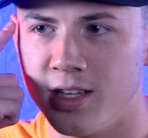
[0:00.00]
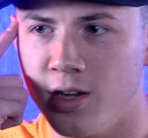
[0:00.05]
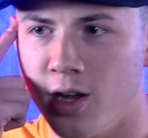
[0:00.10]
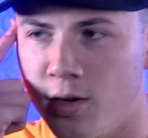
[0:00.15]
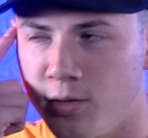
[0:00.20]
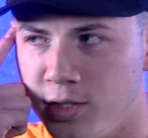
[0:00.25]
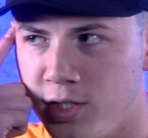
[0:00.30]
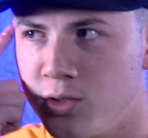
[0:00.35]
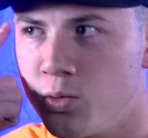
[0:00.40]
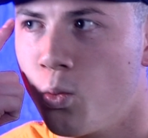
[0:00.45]
you
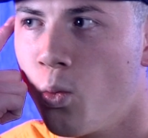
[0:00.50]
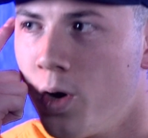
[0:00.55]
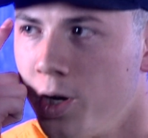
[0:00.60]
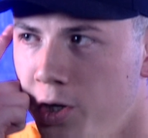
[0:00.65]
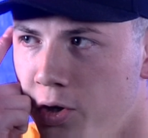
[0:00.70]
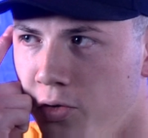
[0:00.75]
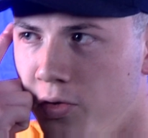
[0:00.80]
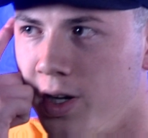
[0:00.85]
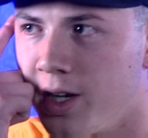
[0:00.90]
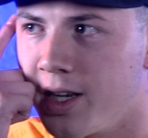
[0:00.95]
know, I was just
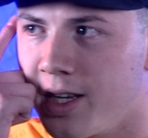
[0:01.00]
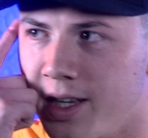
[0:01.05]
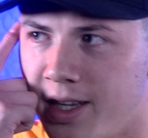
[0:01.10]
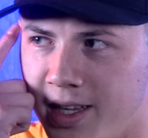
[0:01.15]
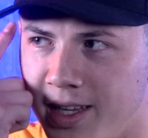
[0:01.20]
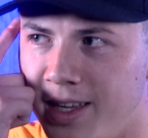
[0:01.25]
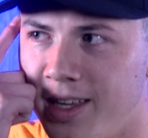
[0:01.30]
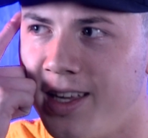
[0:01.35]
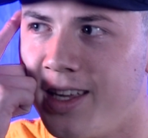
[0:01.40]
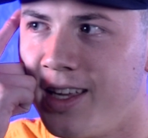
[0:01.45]
wondering,
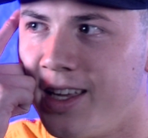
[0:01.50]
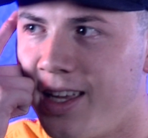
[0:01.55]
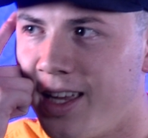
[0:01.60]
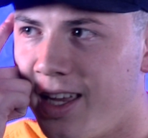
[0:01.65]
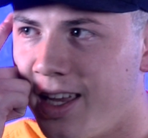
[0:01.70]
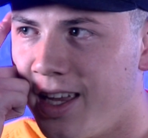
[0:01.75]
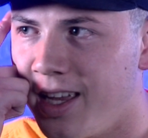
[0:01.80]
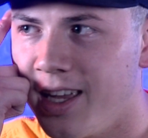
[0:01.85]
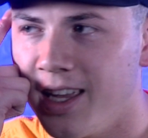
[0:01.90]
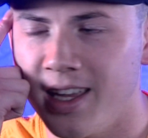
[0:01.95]

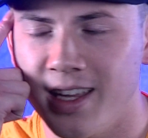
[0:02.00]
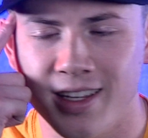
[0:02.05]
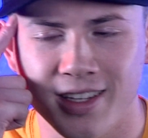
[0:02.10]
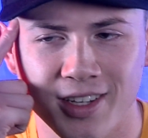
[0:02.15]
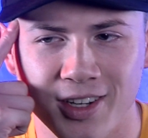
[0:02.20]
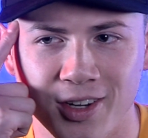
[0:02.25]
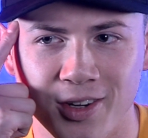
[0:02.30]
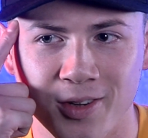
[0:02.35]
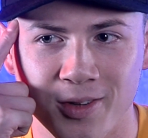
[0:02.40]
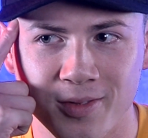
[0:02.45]

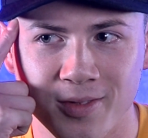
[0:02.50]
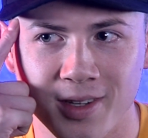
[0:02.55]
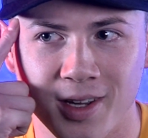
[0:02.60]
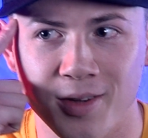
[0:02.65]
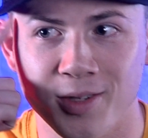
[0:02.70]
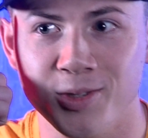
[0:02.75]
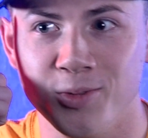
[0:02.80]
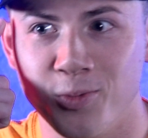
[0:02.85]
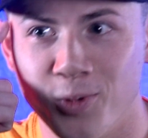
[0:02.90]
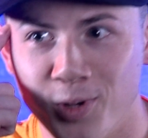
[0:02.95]
and you know,
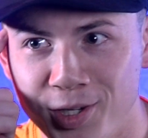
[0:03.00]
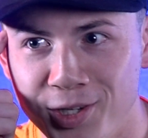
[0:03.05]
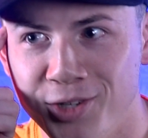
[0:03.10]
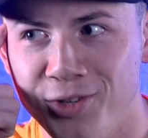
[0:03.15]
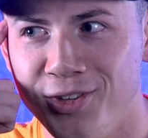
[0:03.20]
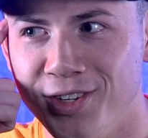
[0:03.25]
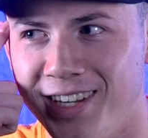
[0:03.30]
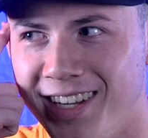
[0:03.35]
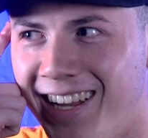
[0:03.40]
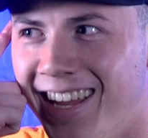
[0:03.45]
I was
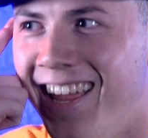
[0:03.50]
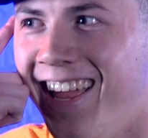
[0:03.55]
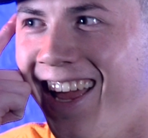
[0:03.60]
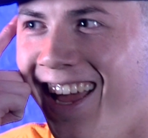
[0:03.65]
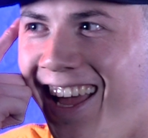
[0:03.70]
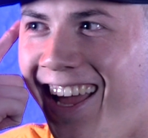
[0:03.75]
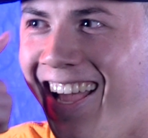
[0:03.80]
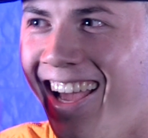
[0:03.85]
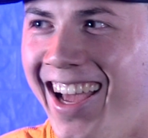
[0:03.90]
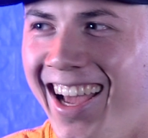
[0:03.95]
wondering.
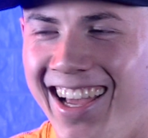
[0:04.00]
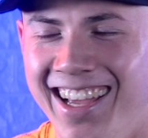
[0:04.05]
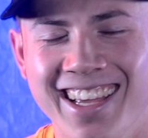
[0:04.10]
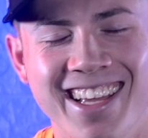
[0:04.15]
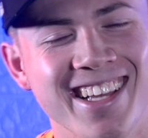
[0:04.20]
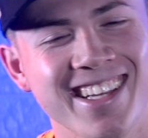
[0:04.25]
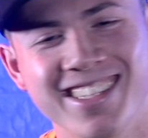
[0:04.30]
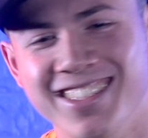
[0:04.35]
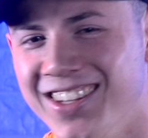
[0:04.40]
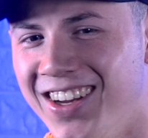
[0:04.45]

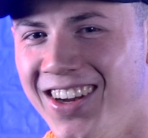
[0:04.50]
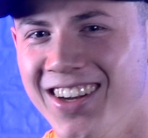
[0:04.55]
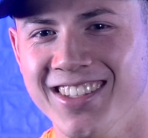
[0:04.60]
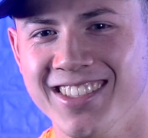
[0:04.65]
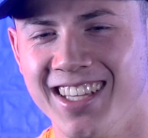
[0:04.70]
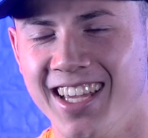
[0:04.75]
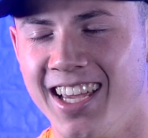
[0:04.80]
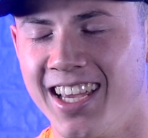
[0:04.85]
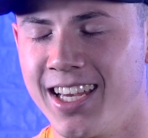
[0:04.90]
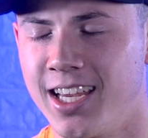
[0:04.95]
So I
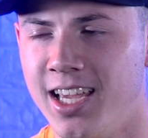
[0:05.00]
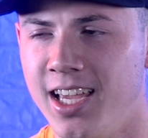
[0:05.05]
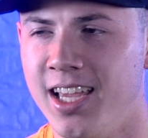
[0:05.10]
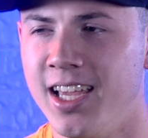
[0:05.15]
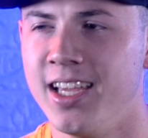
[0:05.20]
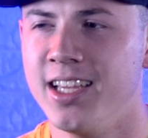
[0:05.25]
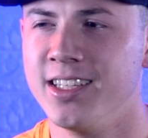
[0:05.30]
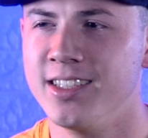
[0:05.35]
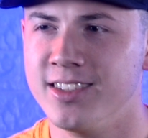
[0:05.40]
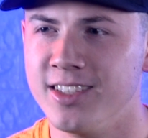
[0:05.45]
was like,
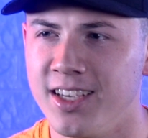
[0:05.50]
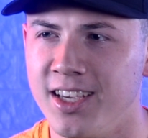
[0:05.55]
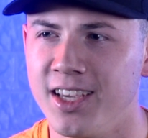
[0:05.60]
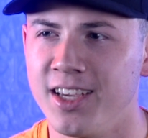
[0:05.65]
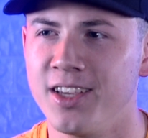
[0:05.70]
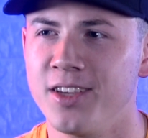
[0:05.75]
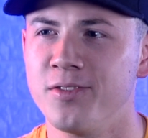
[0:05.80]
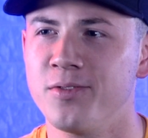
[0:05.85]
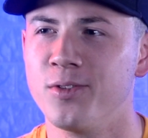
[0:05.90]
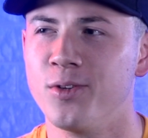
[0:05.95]

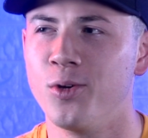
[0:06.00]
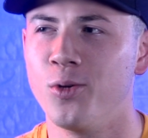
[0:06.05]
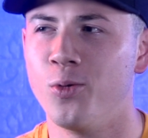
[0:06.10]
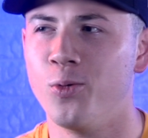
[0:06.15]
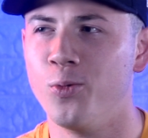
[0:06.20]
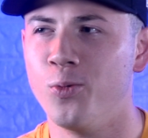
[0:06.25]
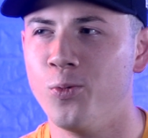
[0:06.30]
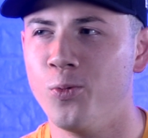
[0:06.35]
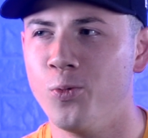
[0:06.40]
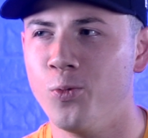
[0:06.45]
Dave
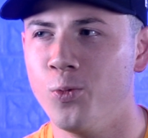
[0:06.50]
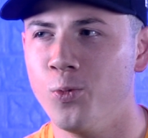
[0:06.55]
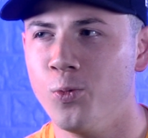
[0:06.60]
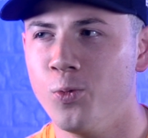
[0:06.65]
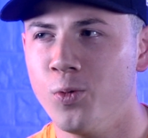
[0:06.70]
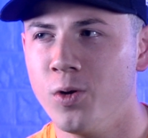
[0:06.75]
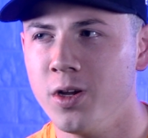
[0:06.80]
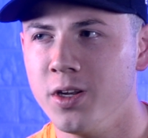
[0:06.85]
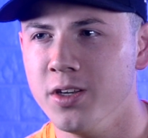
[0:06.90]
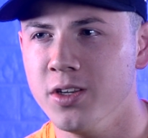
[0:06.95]

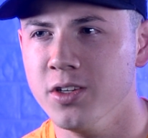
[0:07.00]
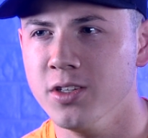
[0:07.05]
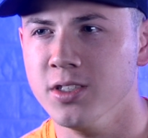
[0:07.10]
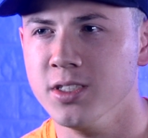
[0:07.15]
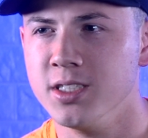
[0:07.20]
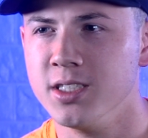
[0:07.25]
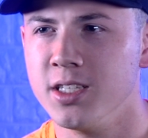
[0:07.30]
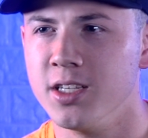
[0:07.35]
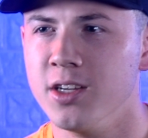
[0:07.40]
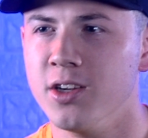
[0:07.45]

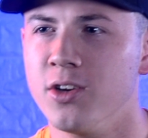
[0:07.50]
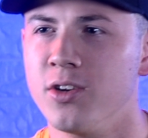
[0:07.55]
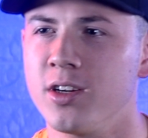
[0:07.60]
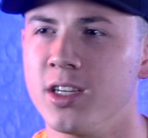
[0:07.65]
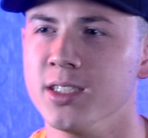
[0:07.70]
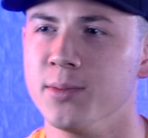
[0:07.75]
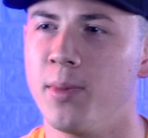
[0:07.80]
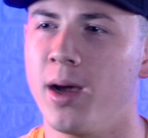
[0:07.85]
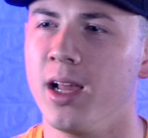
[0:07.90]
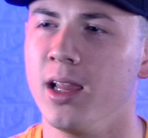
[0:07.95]
Wonderz, you know,
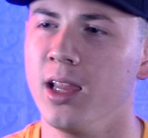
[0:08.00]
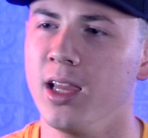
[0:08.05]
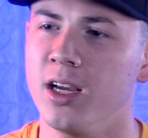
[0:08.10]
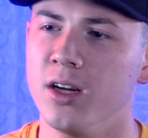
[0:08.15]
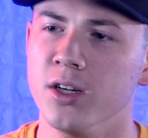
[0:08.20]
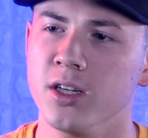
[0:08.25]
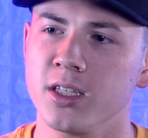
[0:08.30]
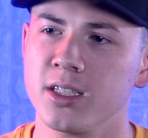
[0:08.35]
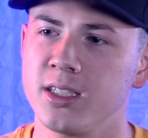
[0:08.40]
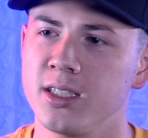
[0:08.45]
because my
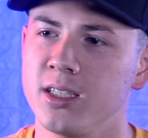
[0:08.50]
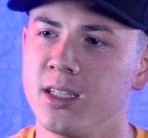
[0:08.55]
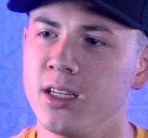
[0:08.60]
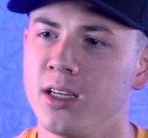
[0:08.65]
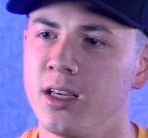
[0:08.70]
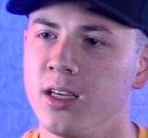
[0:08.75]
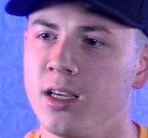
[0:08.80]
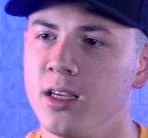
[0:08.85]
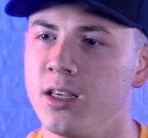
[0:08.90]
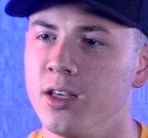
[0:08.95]
lyrics,
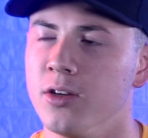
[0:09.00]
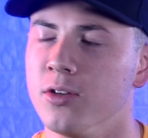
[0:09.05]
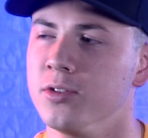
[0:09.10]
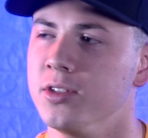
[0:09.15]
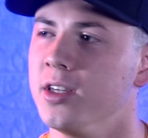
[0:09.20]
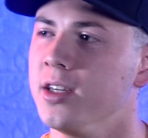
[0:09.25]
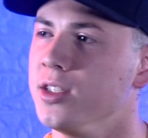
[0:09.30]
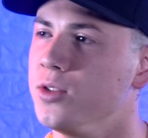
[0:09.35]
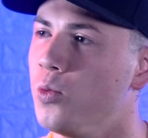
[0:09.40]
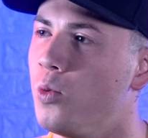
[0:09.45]
you
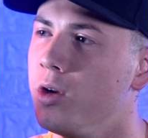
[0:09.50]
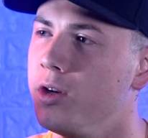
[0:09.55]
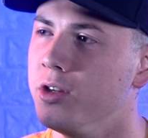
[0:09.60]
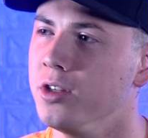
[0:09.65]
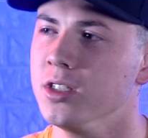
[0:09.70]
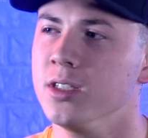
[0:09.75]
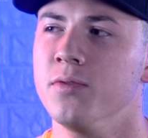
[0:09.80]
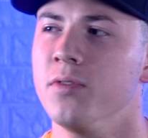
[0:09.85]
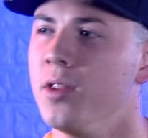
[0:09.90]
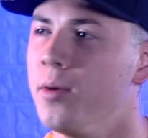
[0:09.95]
know, does
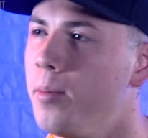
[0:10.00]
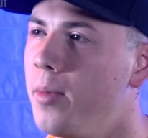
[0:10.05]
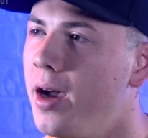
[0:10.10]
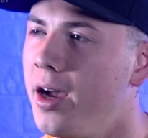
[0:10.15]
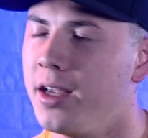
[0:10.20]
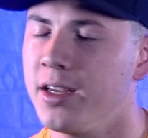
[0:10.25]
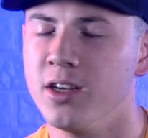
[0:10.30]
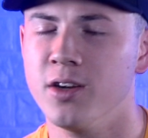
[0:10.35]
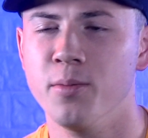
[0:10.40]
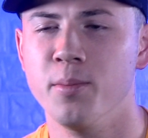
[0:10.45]
wonders for the
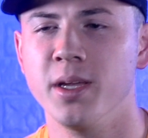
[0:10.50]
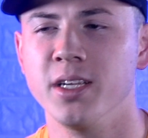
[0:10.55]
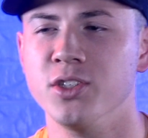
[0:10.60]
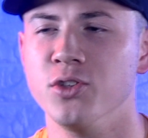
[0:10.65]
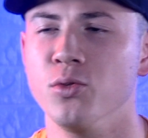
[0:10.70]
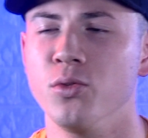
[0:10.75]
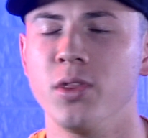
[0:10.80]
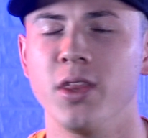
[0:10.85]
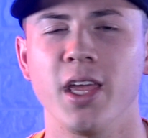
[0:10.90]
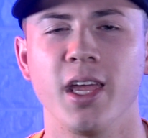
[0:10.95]
mind, you know,
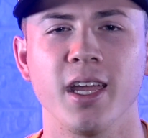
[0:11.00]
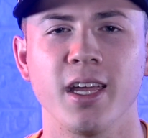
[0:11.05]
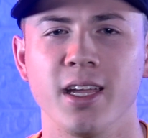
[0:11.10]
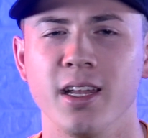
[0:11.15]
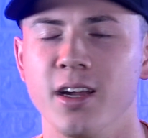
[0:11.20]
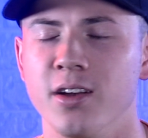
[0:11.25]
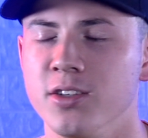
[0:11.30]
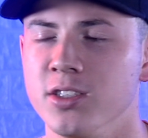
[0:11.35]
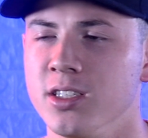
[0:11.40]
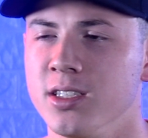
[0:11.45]
makes you
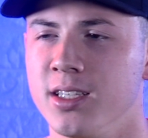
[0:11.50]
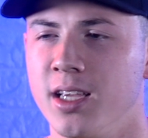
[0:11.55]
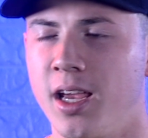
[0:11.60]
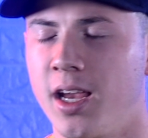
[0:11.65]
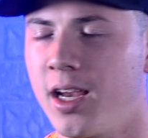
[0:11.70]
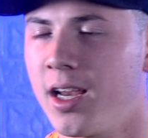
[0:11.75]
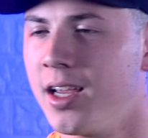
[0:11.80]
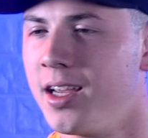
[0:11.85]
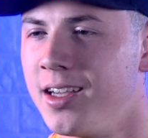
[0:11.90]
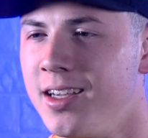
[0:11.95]
think. And I was just
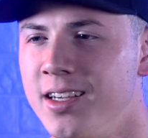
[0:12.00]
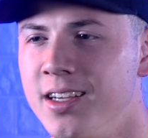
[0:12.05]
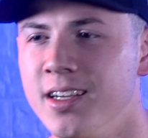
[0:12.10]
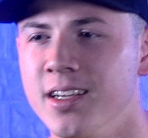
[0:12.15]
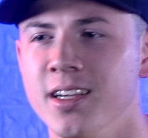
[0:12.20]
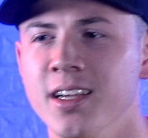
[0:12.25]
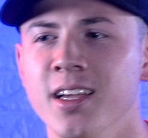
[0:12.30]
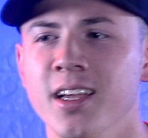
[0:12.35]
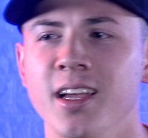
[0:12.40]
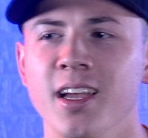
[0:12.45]
like,
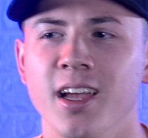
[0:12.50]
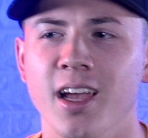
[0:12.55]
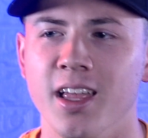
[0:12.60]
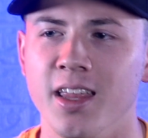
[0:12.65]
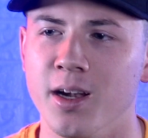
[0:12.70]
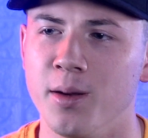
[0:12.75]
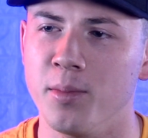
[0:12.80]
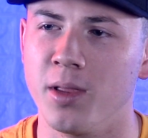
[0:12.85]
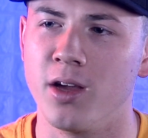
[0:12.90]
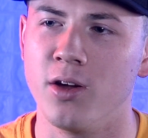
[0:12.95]
huh.
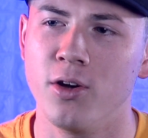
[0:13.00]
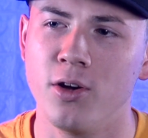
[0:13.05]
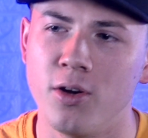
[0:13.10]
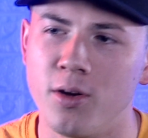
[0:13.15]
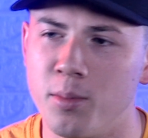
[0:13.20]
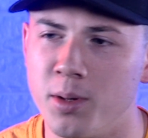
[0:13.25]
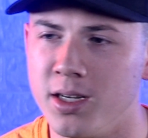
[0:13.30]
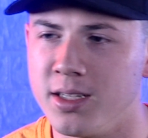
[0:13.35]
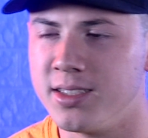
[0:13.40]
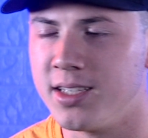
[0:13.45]
And I'm like,
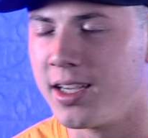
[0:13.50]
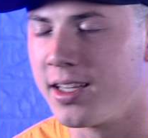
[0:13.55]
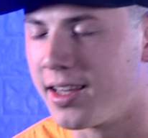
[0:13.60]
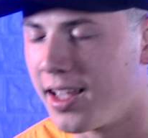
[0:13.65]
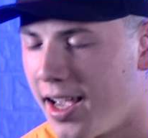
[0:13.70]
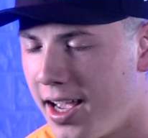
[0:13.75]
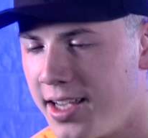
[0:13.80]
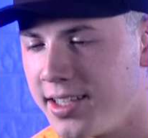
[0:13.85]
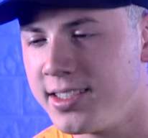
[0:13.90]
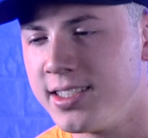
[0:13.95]
oh, I'm gonna
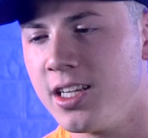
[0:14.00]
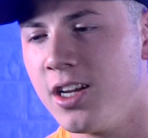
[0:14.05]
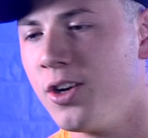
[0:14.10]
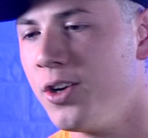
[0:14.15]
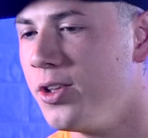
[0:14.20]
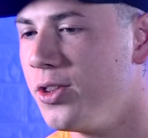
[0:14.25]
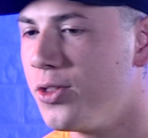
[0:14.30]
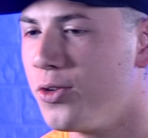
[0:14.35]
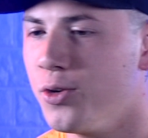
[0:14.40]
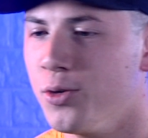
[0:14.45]
take the S
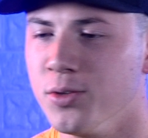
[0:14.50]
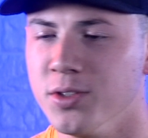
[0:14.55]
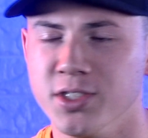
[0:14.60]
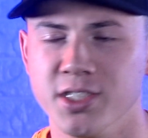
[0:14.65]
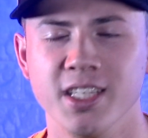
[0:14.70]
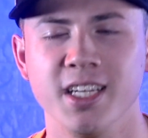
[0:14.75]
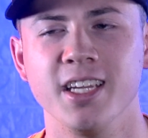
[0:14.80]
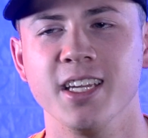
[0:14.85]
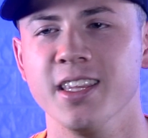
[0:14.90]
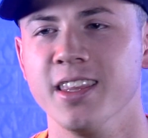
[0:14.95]
out and throw
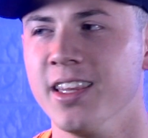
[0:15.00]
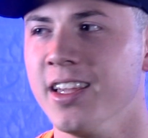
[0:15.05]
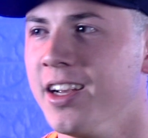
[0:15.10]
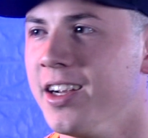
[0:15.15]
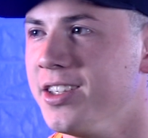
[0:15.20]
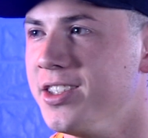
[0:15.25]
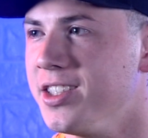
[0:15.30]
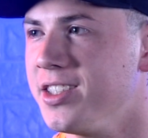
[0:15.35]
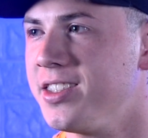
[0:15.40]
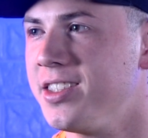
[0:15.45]
a Z in
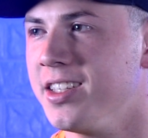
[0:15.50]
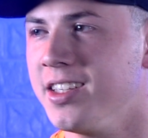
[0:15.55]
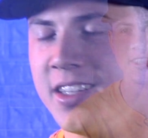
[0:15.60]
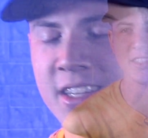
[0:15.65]
there just